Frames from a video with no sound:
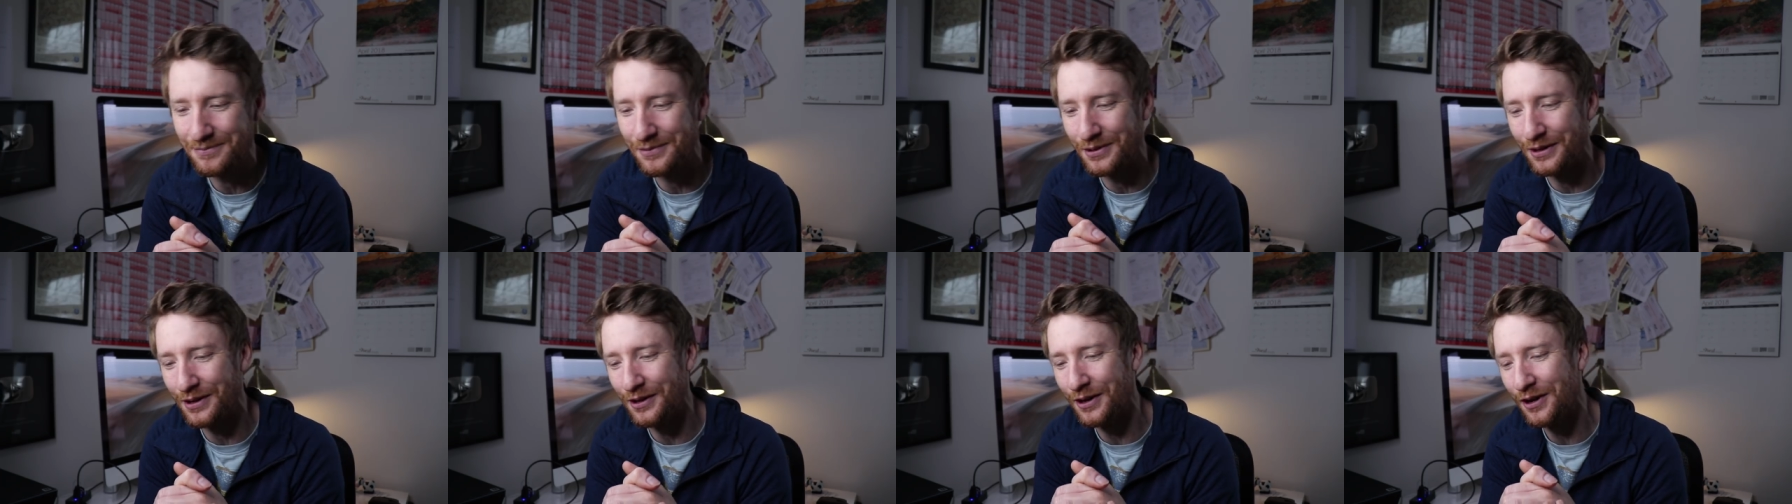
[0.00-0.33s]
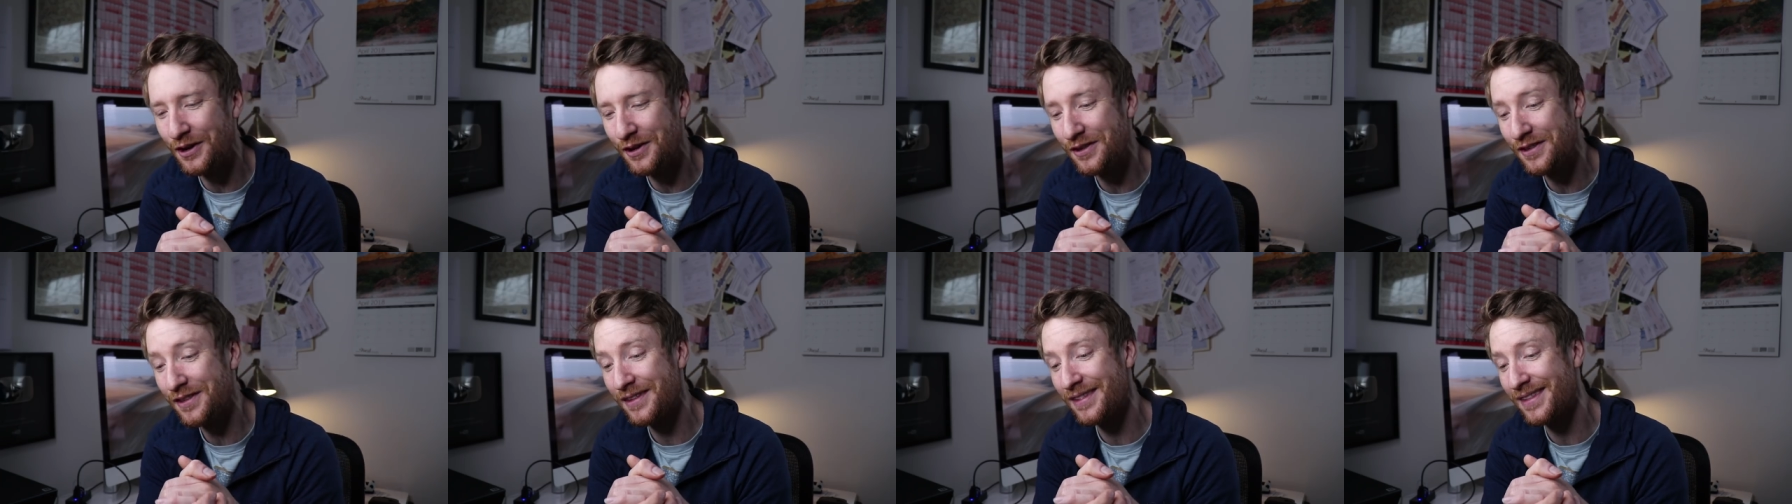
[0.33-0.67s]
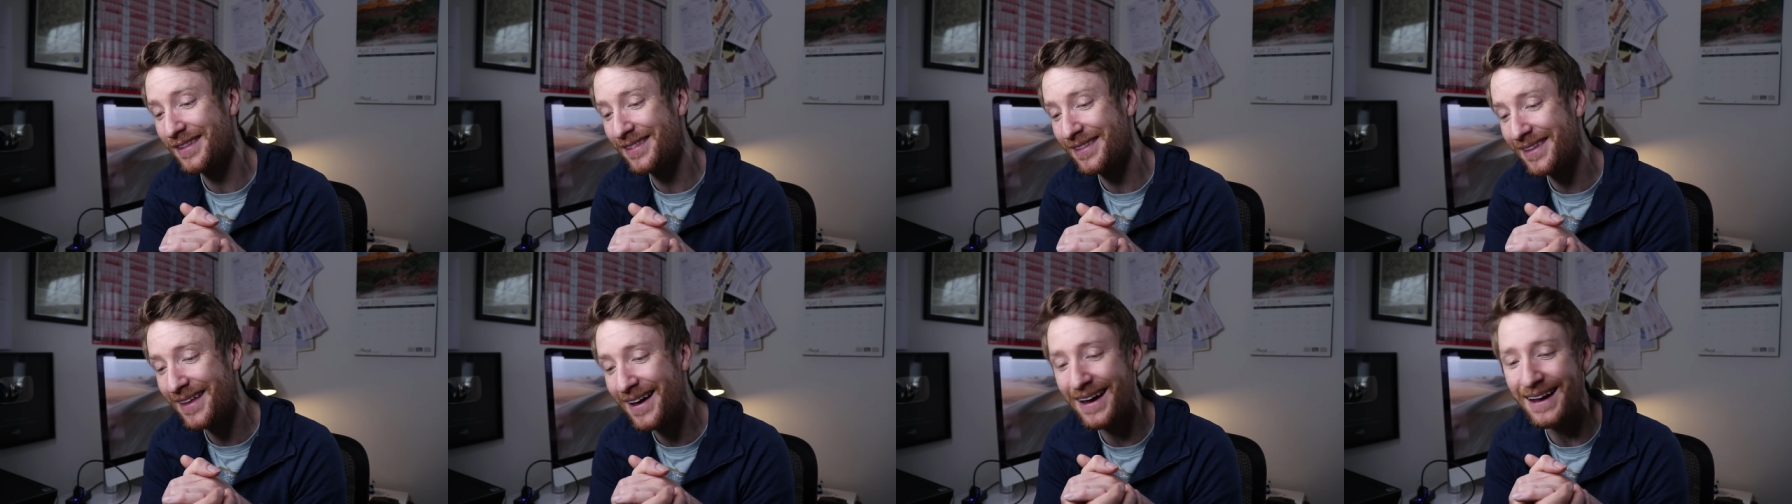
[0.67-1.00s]
But other
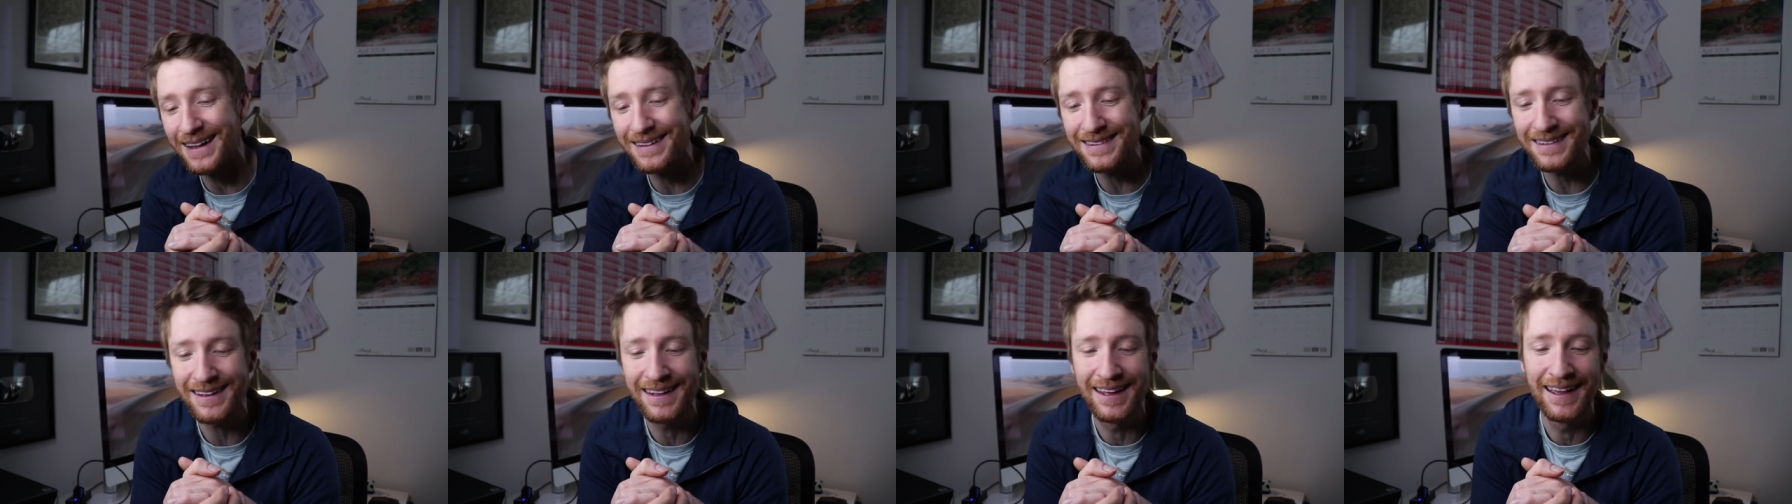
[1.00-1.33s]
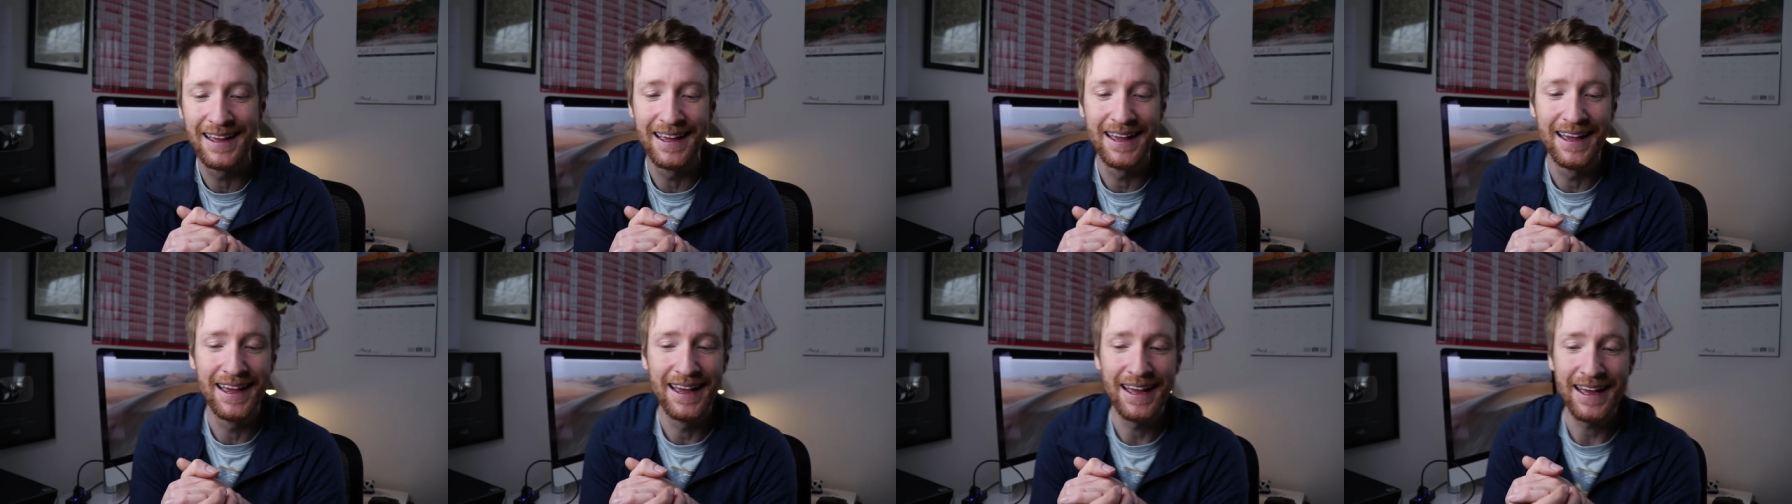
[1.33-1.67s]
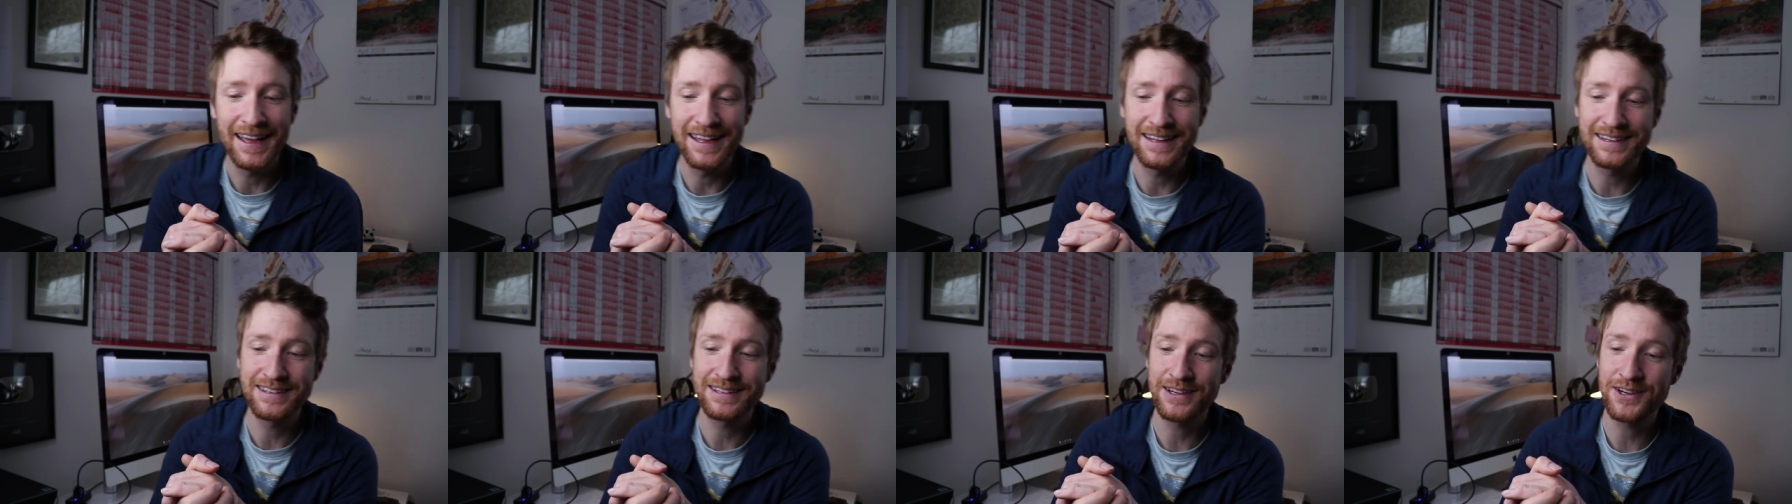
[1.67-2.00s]
than that,
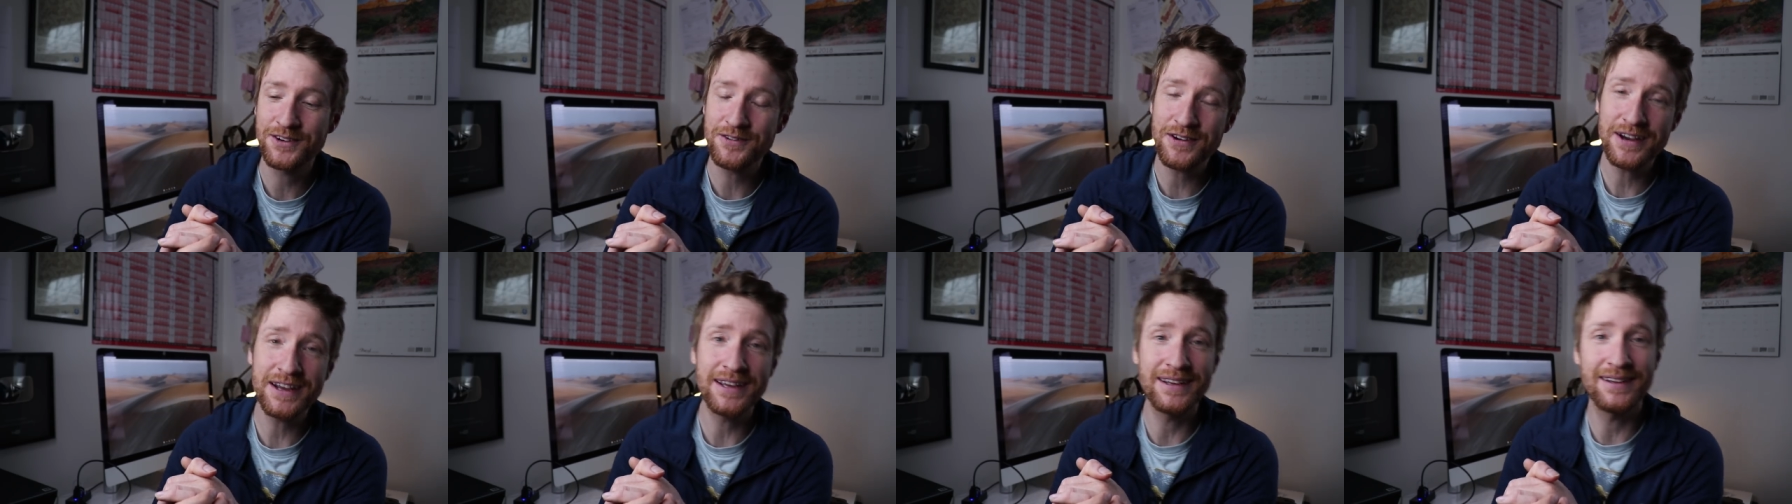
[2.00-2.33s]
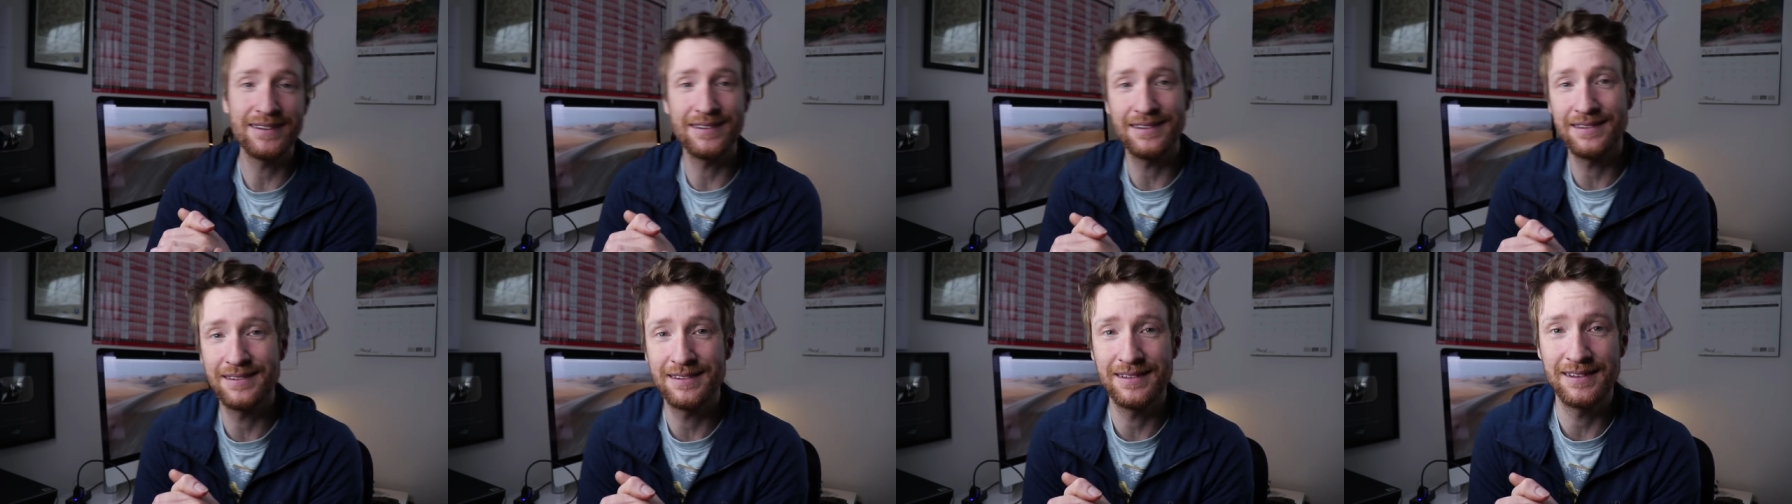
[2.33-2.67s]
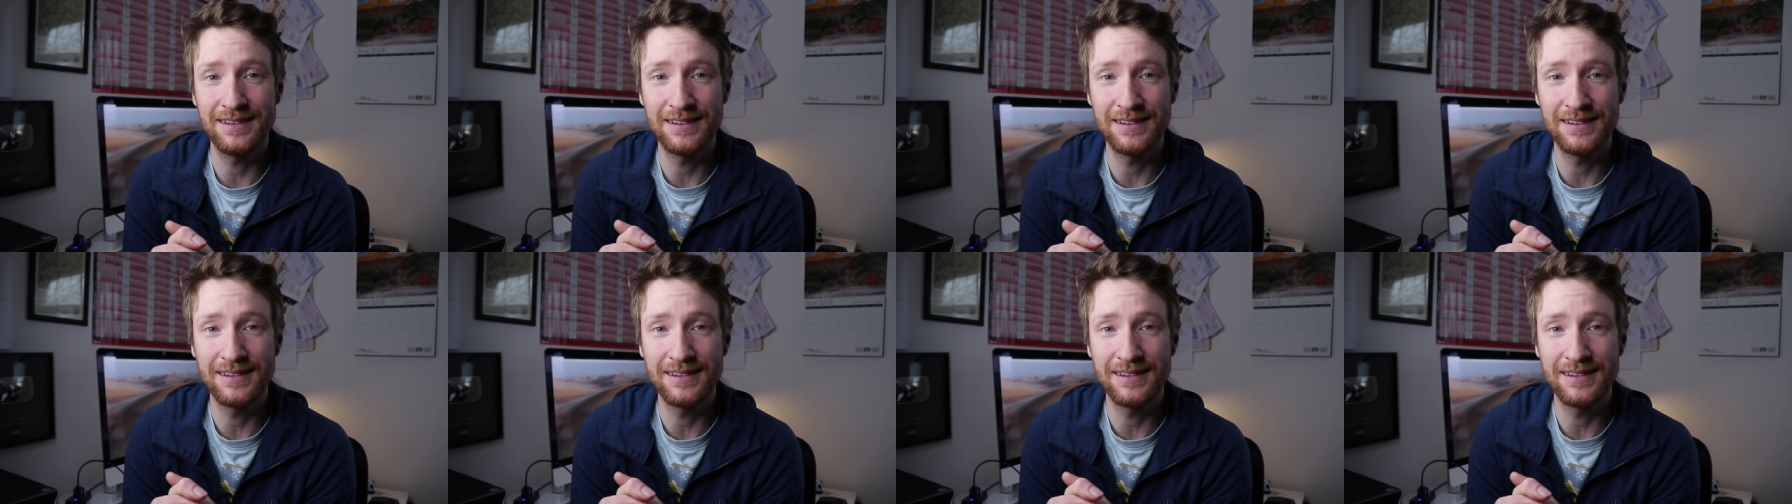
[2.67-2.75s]
it's a great